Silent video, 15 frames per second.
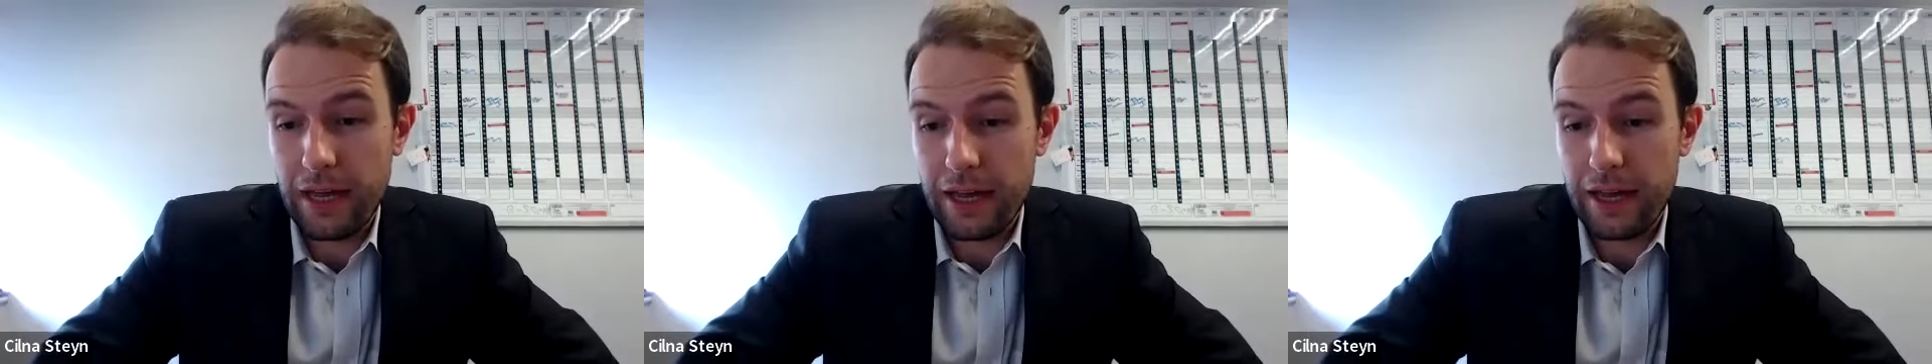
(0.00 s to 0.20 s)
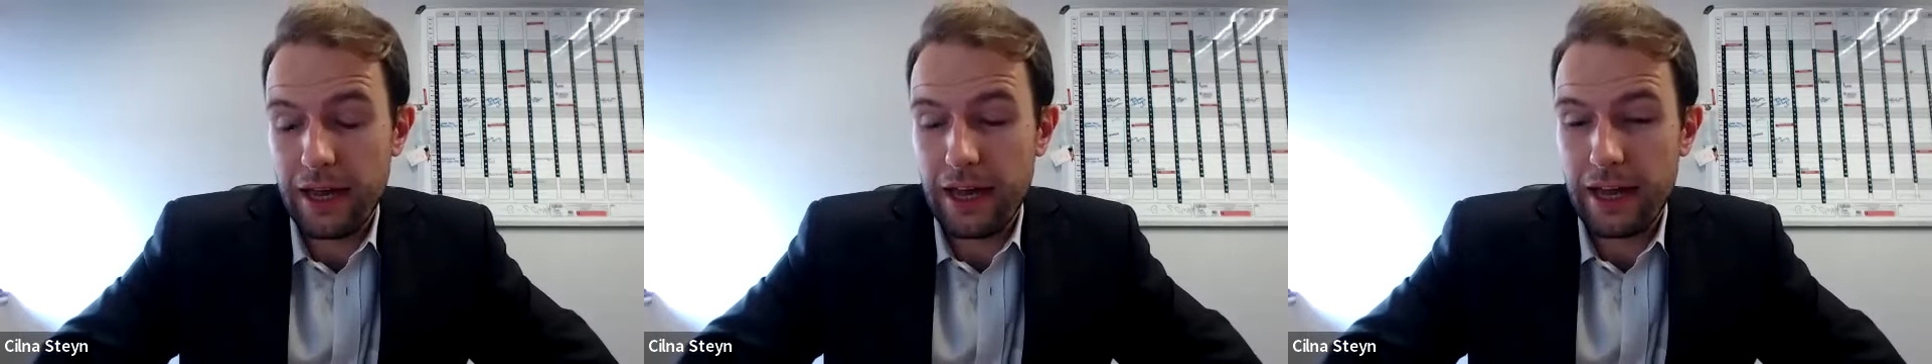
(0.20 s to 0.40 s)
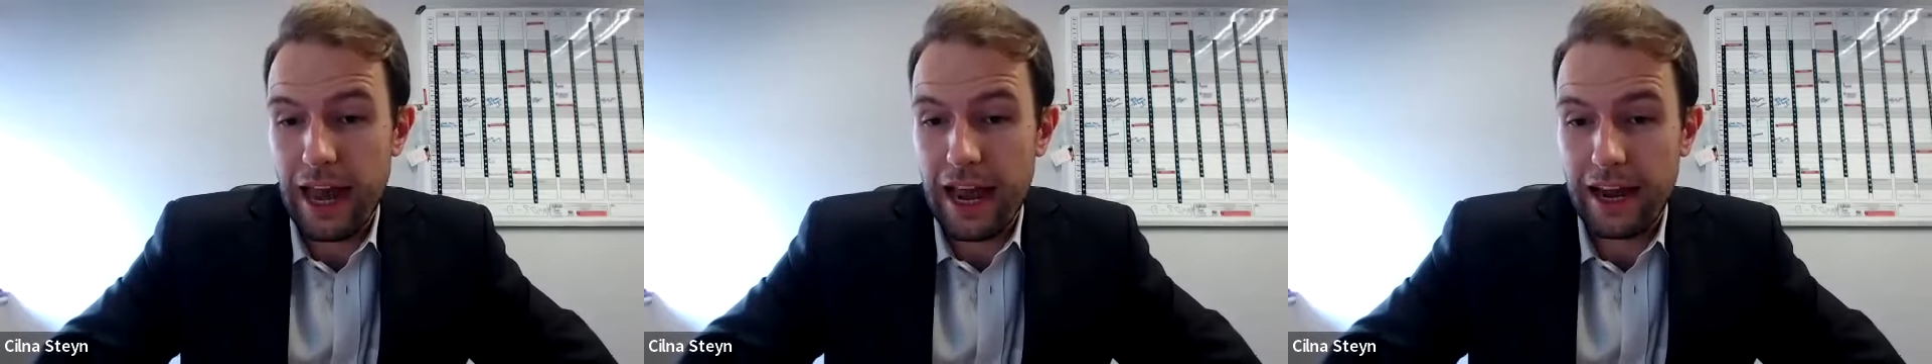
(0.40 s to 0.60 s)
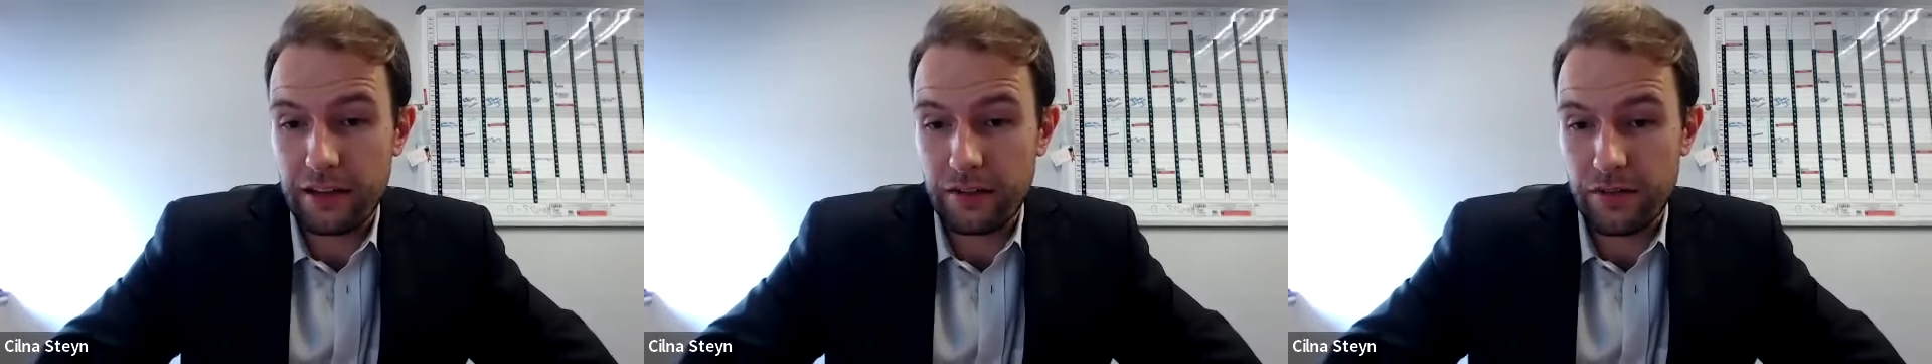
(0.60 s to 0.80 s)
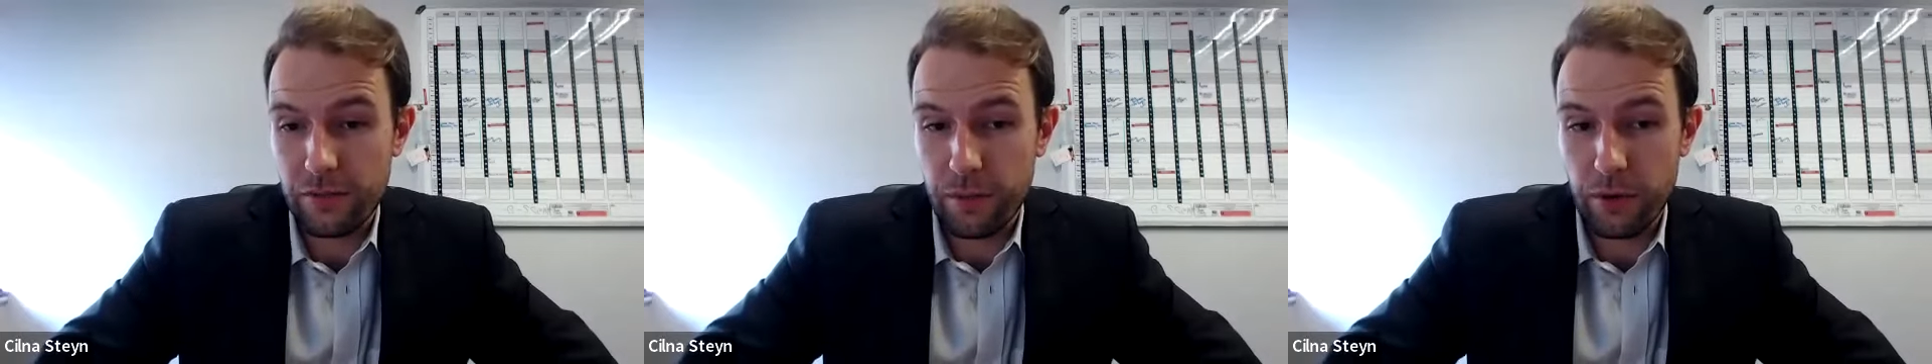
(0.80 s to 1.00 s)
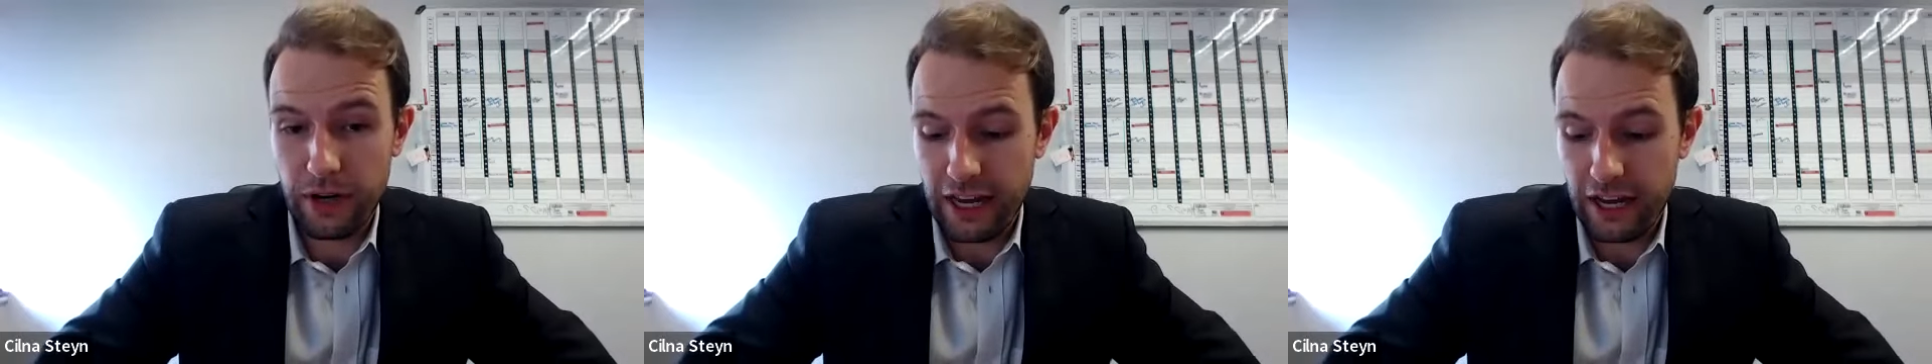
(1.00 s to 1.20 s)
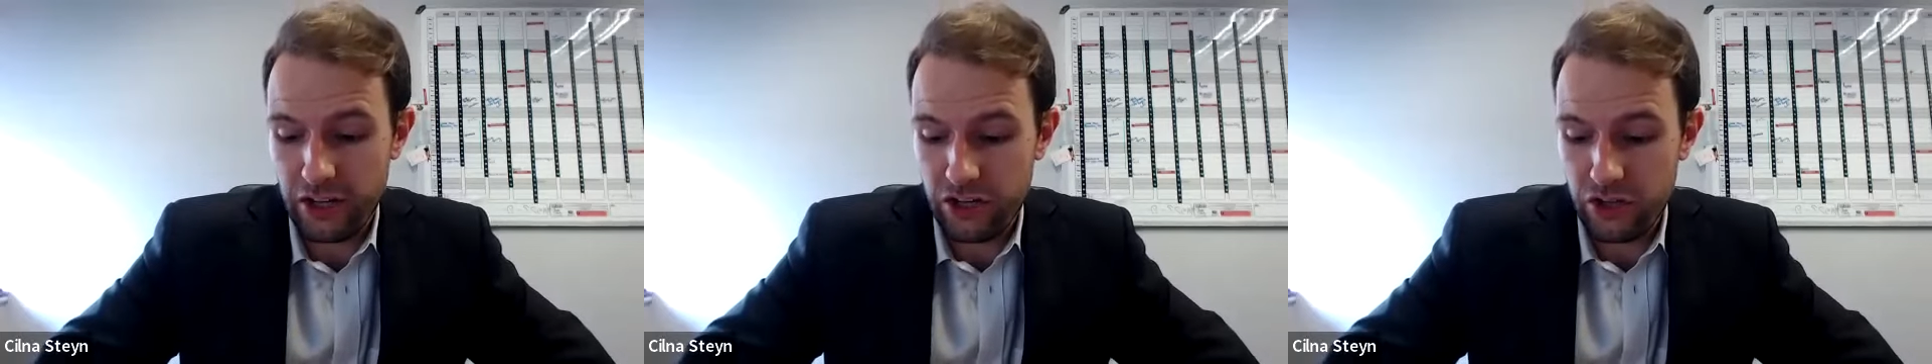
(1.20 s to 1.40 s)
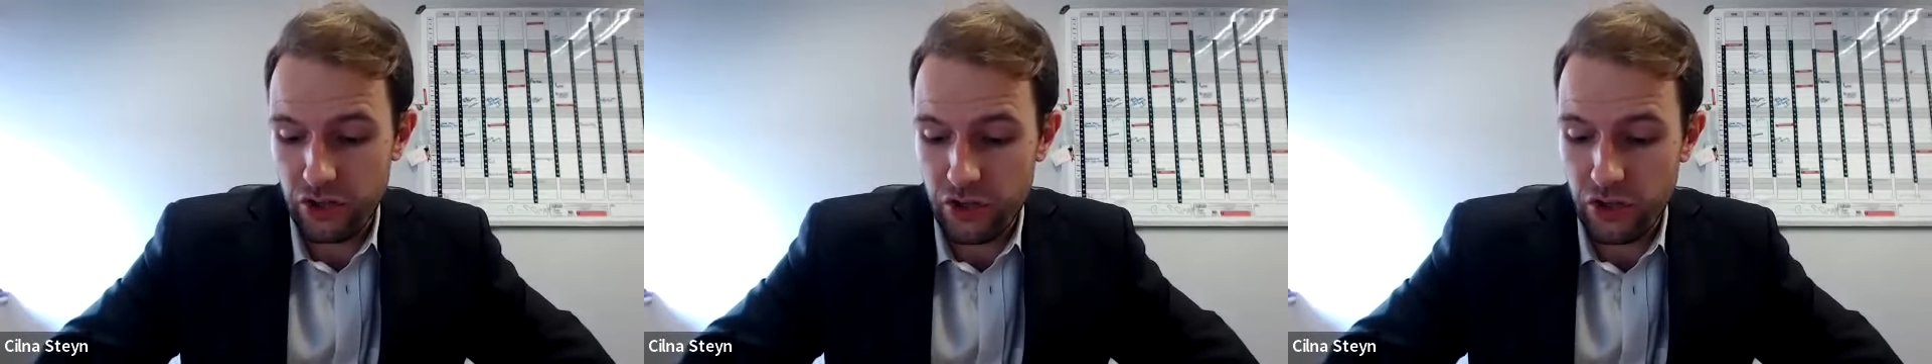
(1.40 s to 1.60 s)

an act of spoliation.